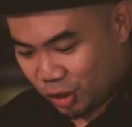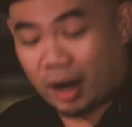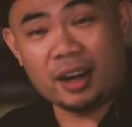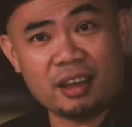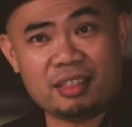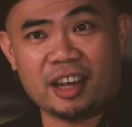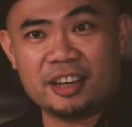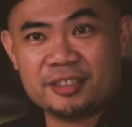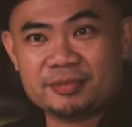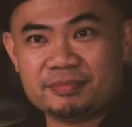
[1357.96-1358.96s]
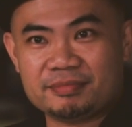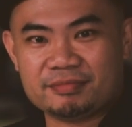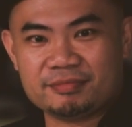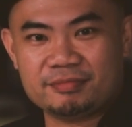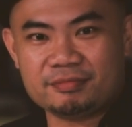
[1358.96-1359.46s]
So I like that.
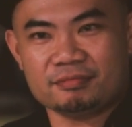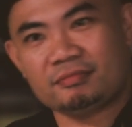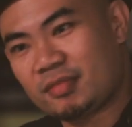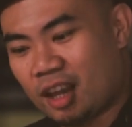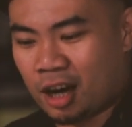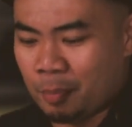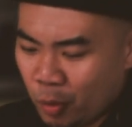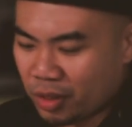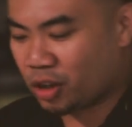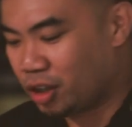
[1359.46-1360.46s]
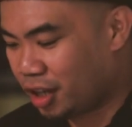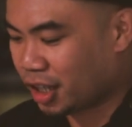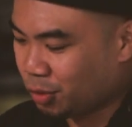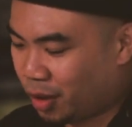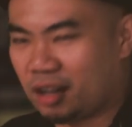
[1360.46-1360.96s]
Coupled with a good
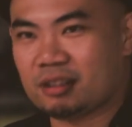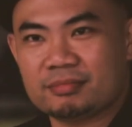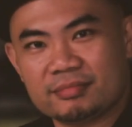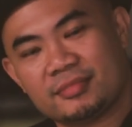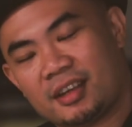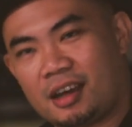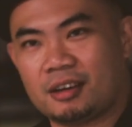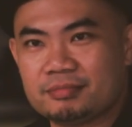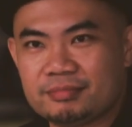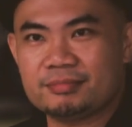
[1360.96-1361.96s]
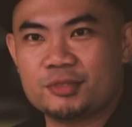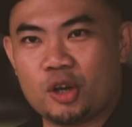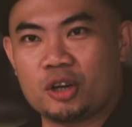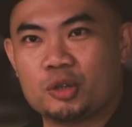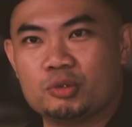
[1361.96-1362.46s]
dish, well, yeah,
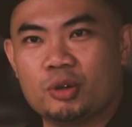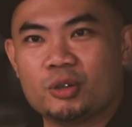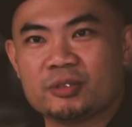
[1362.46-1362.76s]
you're on a good roll.